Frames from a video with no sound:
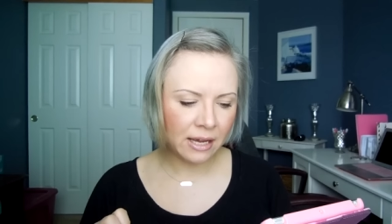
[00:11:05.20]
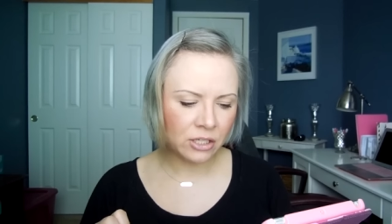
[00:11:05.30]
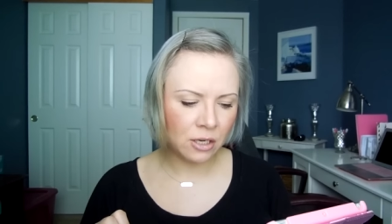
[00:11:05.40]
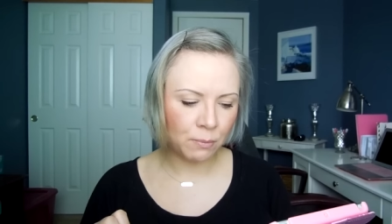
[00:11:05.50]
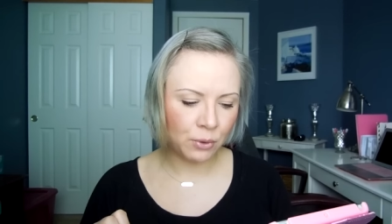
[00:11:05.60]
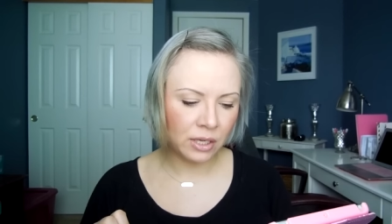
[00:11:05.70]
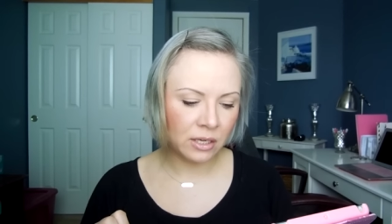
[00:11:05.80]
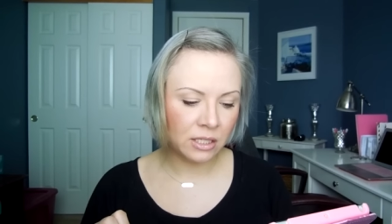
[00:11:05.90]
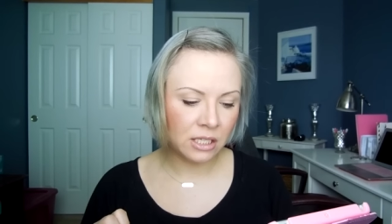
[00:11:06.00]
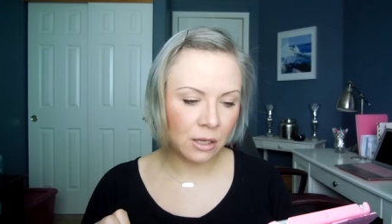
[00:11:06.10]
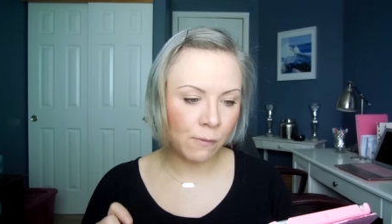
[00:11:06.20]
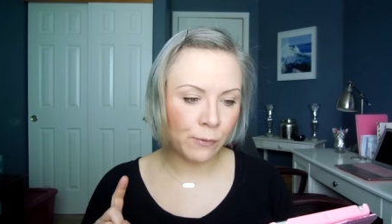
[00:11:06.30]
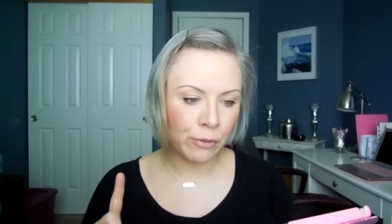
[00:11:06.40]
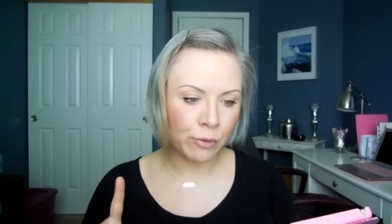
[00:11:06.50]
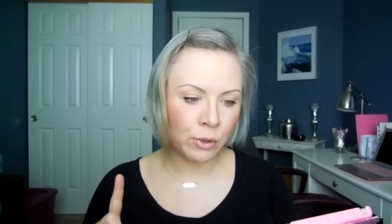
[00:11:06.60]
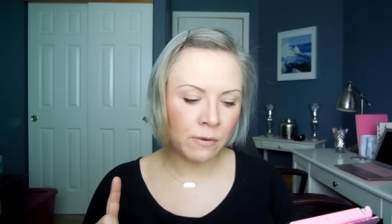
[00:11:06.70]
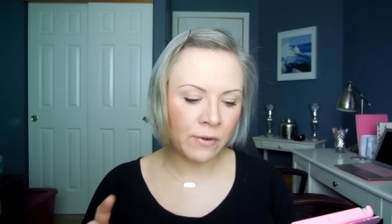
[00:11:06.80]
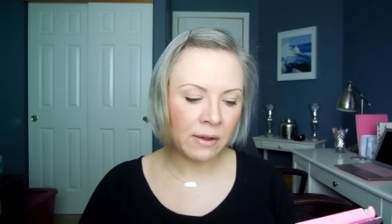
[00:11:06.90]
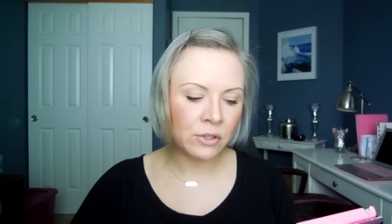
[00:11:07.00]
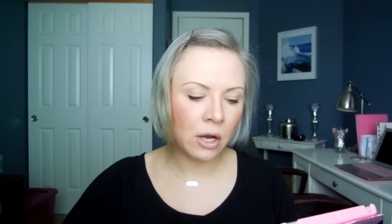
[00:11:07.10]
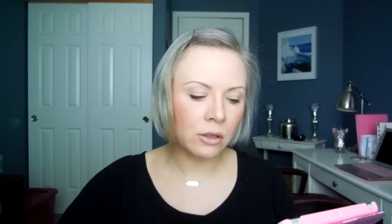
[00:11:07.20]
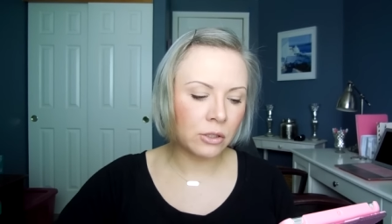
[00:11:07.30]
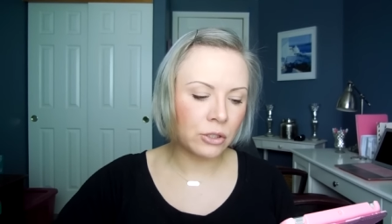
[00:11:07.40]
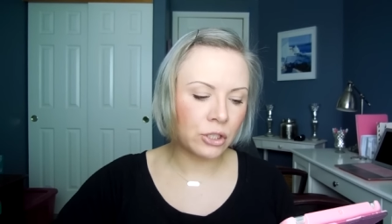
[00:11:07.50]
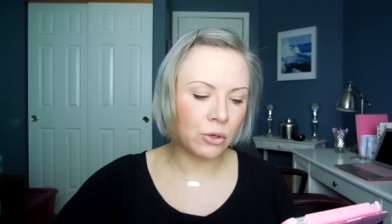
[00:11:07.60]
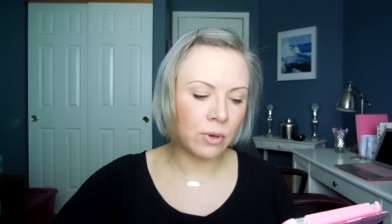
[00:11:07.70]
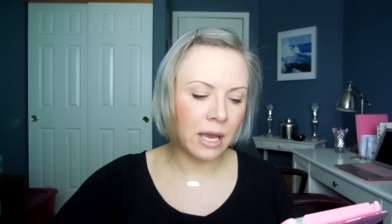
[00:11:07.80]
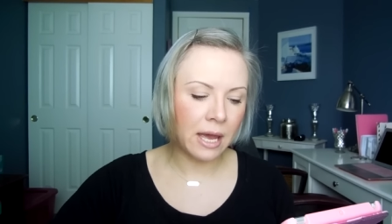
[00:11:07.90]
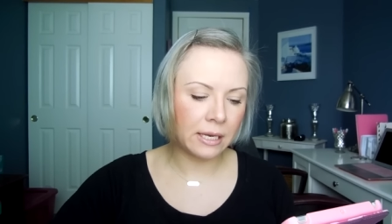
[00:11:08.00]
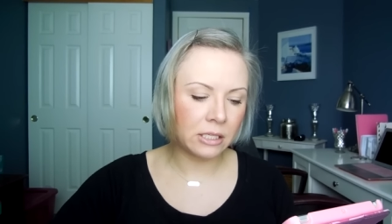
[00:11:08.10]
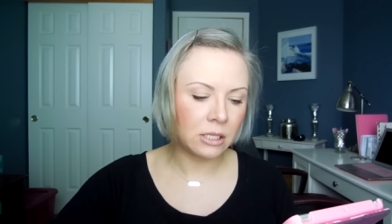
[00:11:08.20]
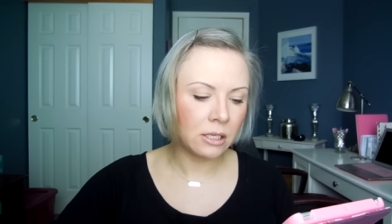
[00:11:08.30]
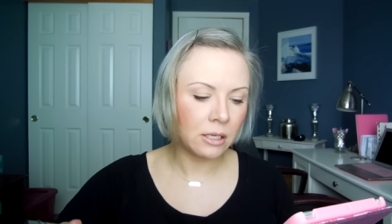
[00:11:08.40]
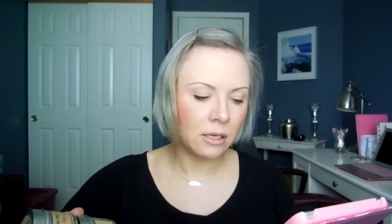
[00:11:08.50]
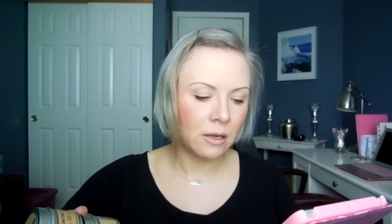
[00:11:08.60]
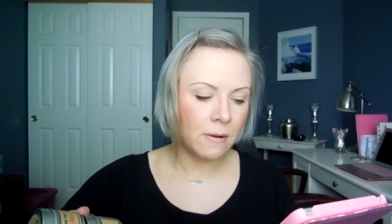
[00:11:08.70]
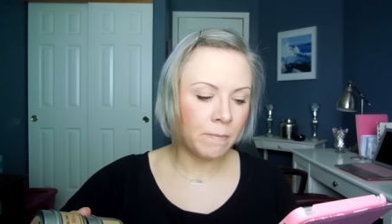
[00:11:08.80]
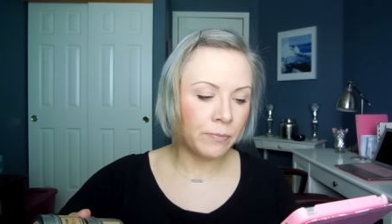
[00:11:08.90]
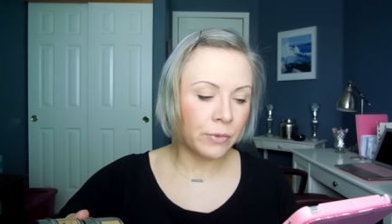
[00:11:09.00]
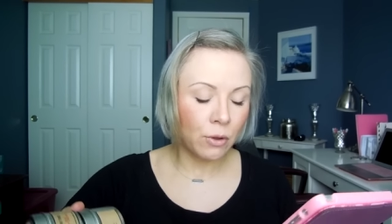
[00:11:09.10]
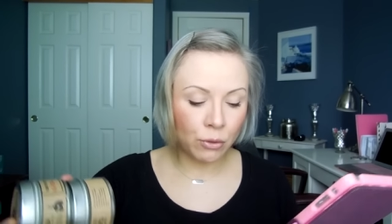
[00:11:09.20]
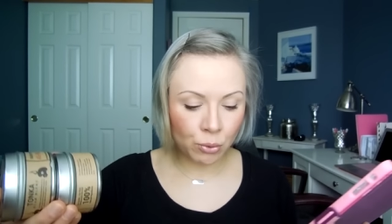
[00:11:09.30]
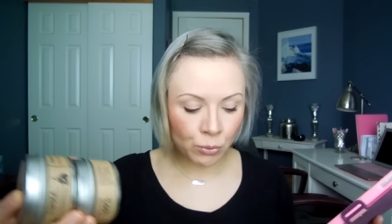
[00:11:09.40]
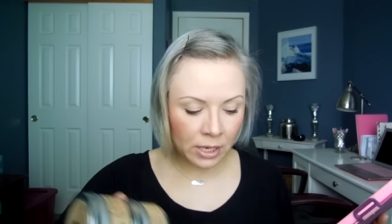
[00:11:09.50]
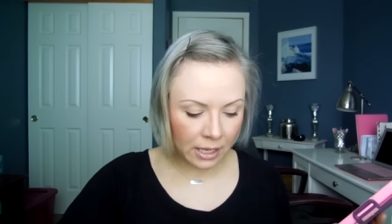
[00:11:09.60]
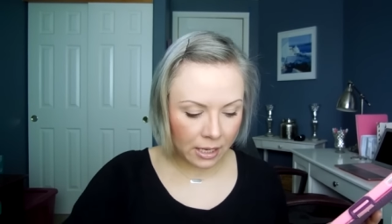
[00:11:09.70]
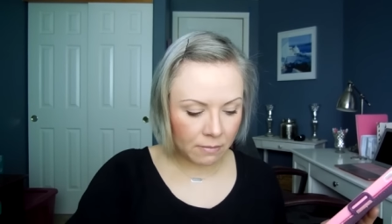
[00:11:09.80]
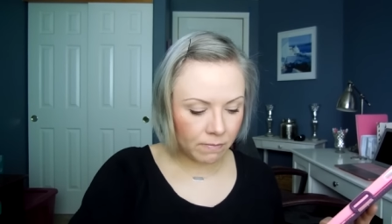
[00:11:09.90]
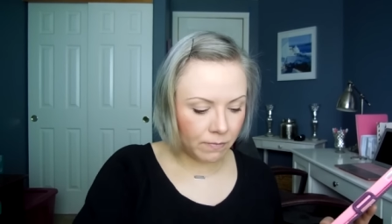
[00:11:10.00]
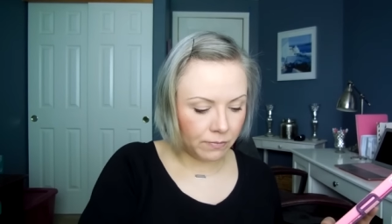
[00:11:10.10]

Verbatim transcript: is actually a pretty good deal for $35 you get three